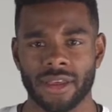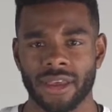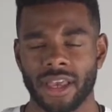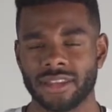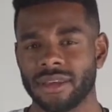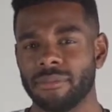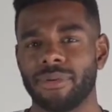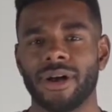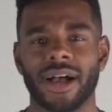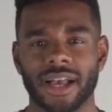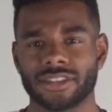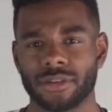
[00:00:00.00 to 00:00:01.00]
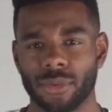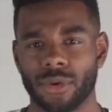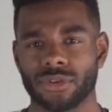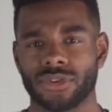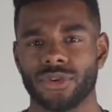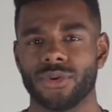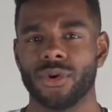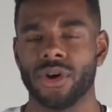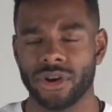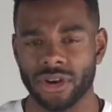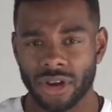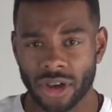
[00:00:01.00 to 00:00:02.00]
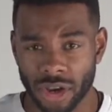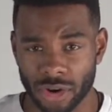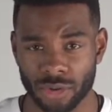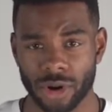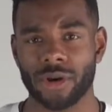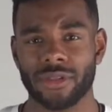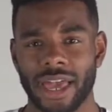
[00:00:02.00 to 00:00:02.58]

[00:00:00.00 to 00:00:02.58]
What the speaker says: it's impossible to grow